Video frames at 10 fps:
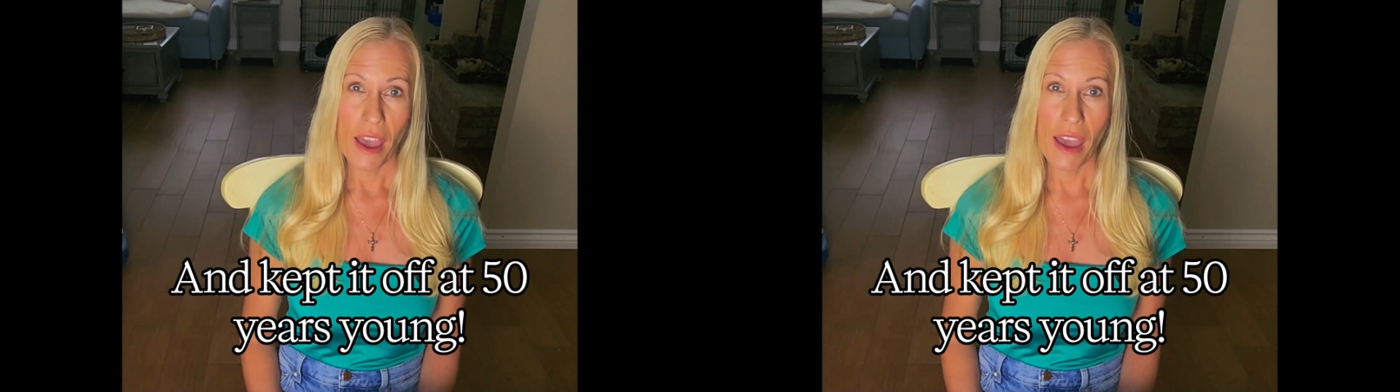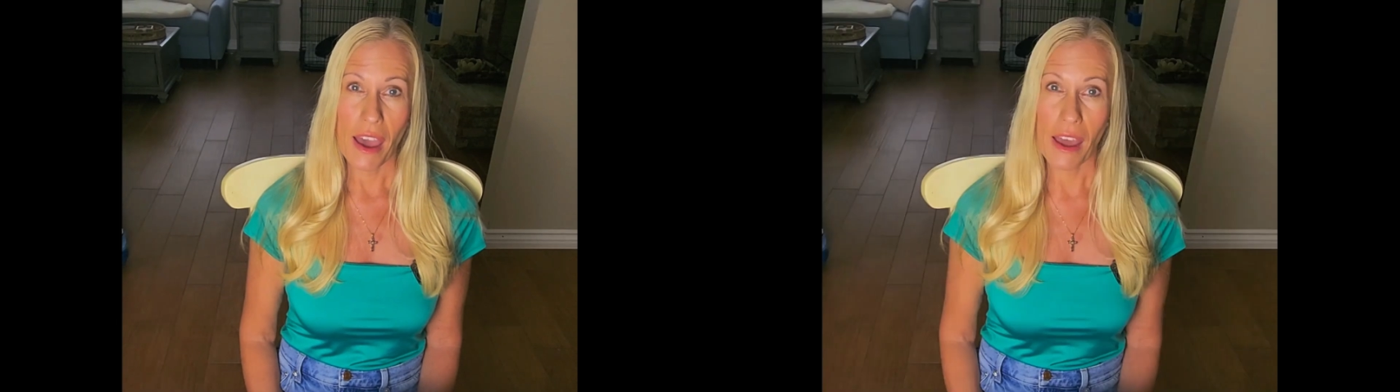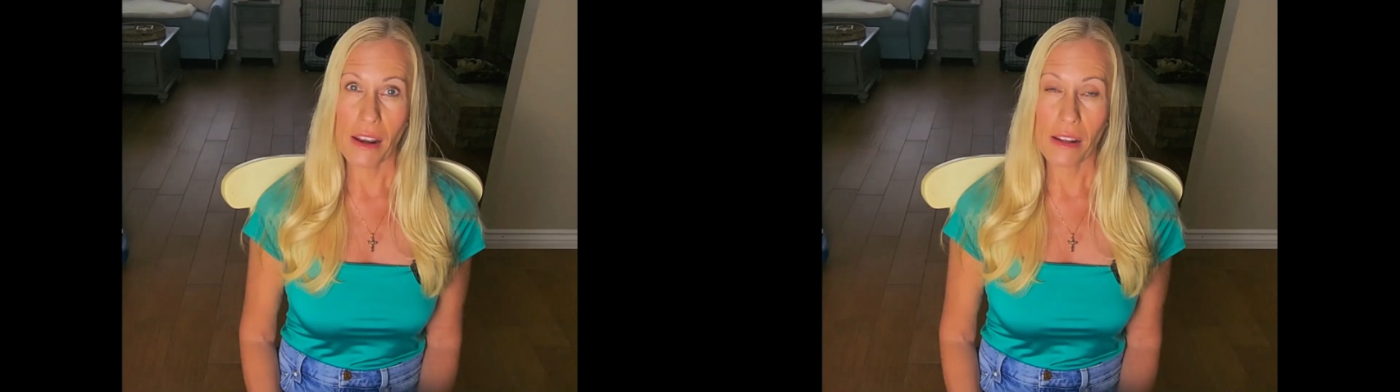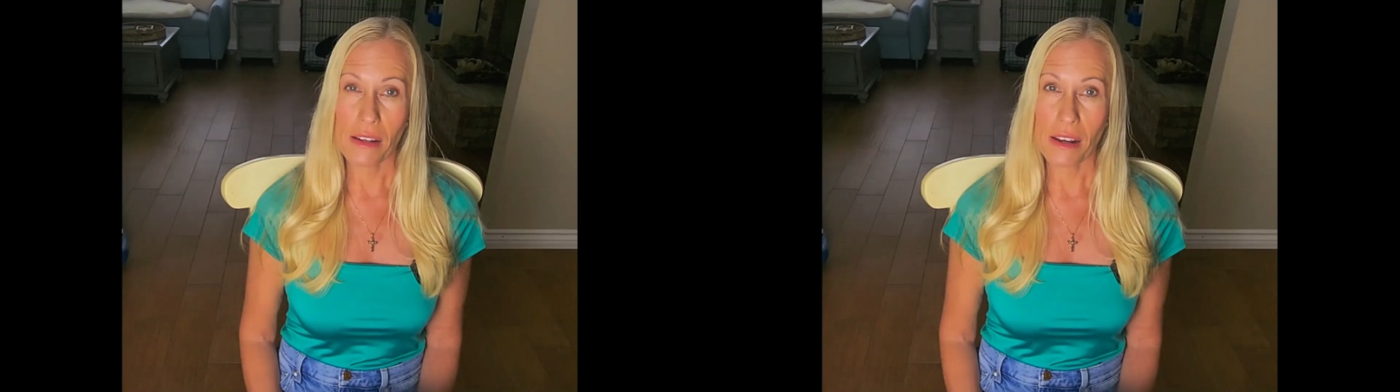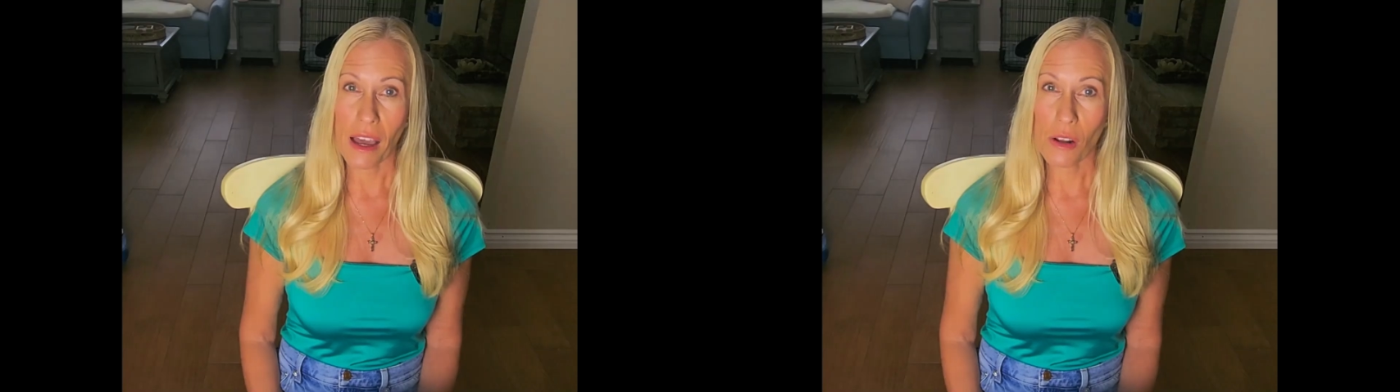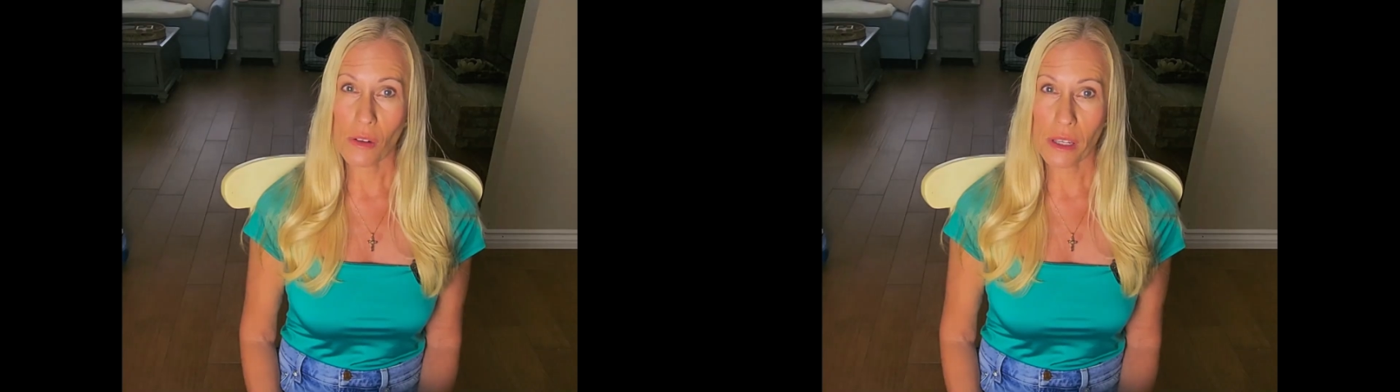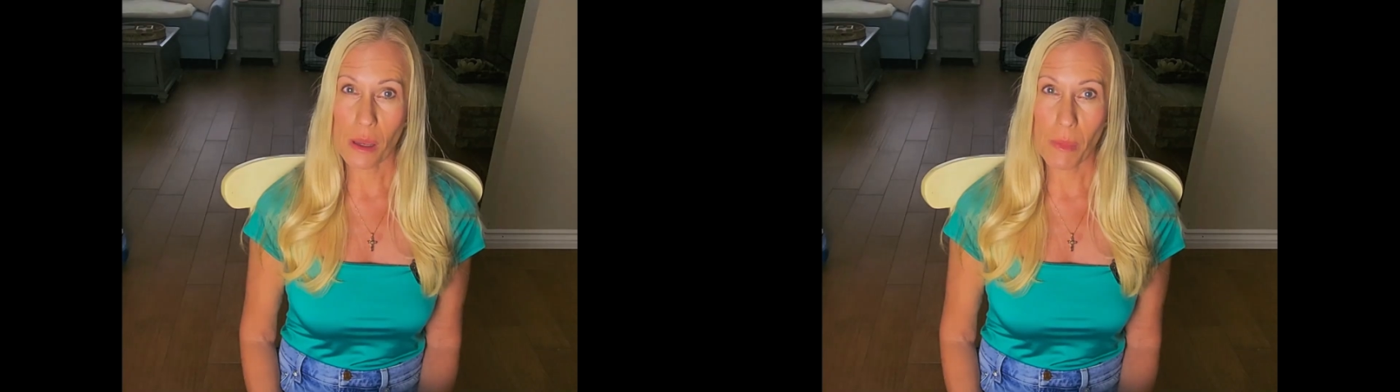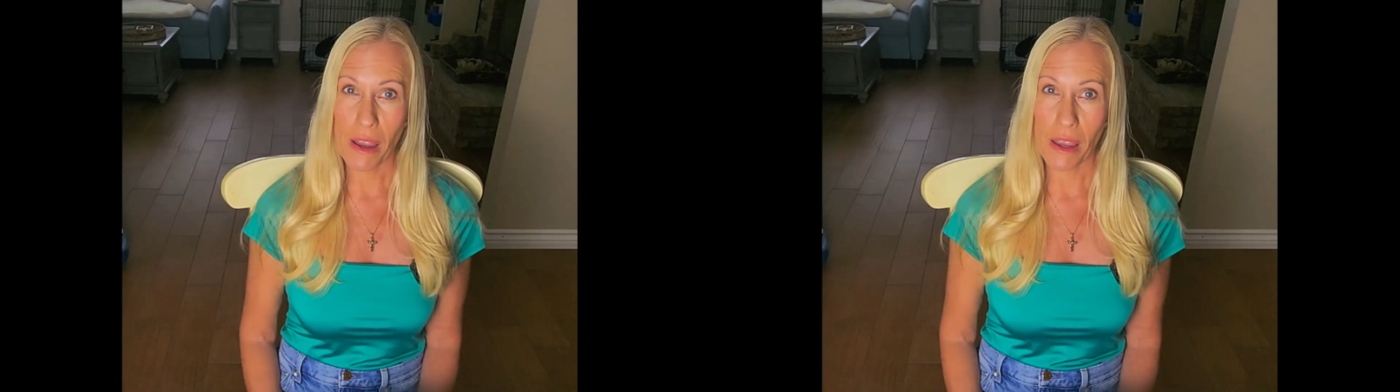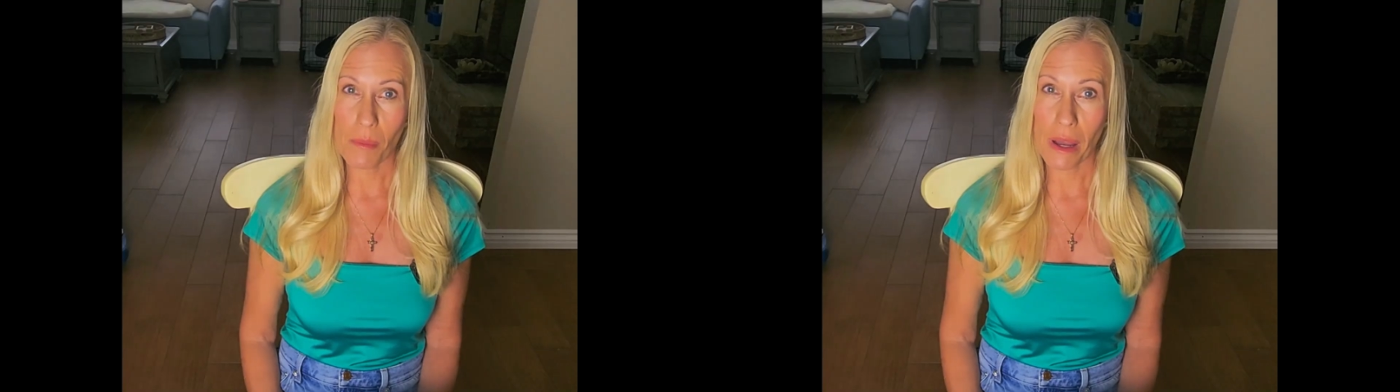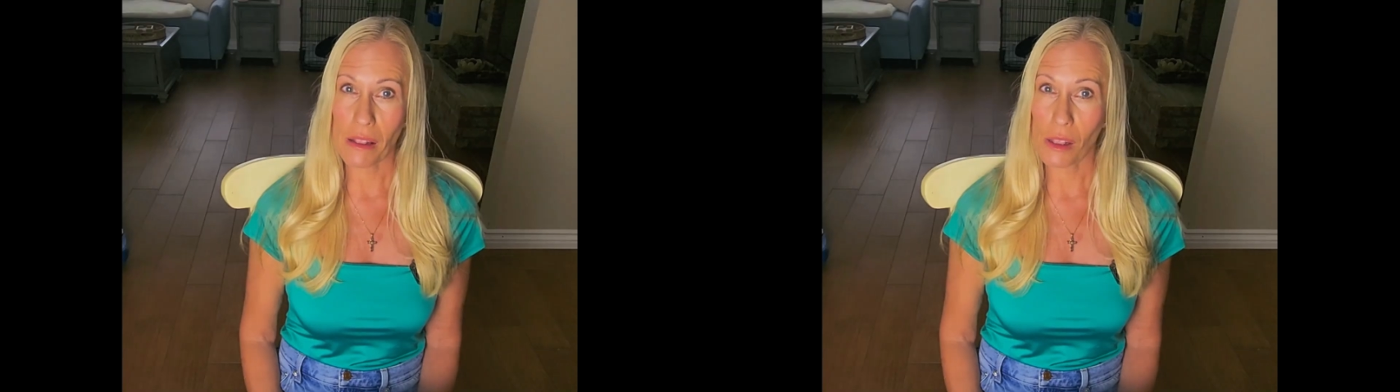and not only am I at my